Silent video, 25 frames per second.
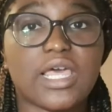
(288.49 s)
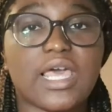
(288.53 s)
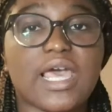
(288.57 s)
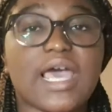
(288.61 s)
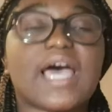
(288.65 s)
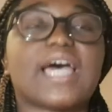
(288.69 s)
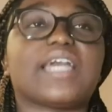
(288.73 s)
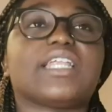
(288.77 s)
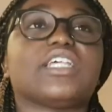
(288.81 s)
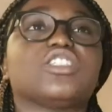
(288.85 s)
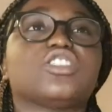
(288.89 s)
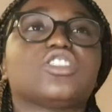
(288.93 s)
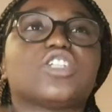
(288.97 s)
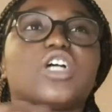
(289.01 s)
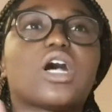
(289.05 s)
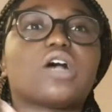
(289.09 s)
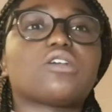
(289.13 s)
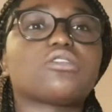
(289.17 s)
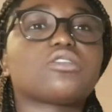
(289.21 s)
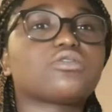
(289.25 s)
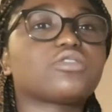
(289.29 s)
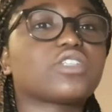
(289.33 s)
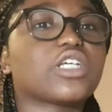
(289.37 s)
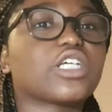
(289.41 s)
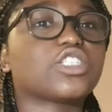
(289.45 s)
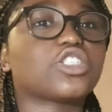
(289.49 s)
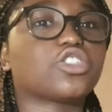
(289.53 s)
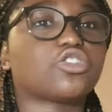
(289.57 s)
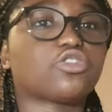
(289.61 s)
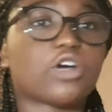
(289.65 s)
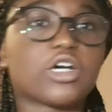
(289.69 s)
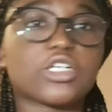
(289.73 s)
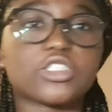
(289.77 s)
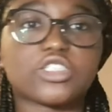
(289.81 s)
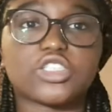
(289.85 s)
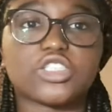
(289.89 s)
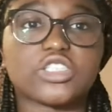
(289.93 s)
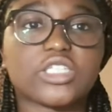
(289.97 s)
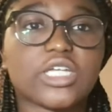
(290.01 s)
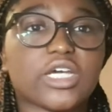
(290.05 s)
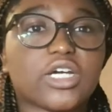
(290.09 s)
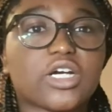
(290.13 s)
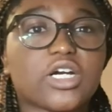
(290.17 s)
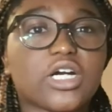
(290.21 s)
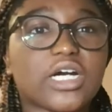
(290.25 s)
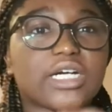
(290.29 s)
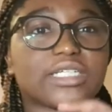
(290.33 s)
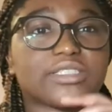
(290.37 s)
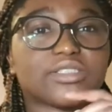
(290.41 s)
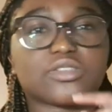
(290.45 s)
And in terms of their structure, they're
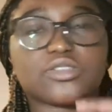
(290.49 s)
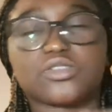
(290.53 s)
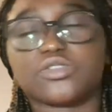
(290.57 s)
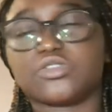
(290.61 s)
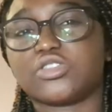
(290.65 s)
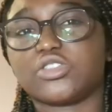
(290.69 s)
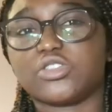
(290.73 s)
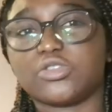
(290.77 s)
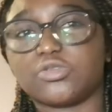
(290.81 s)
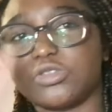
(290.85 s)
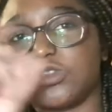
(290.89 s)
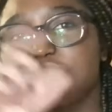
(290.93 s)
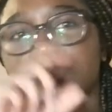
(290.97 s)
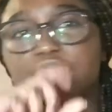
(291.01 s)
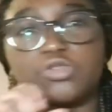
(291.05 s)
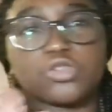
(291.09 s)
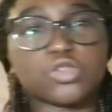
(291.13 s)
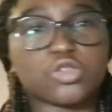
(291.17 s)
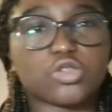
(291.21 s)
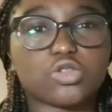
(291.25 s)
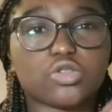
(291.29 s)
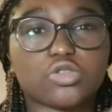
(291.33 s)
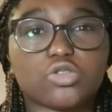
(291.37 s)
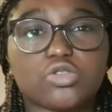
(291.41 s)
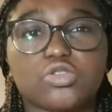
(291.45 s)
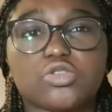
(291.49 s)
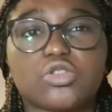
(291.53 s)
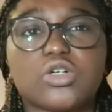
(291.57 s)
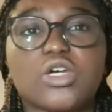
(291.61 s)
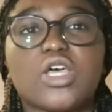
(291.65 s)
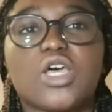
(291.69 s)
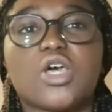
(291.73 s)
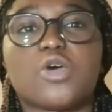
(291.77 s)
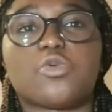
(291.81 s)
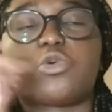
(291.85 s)
kind of spherical.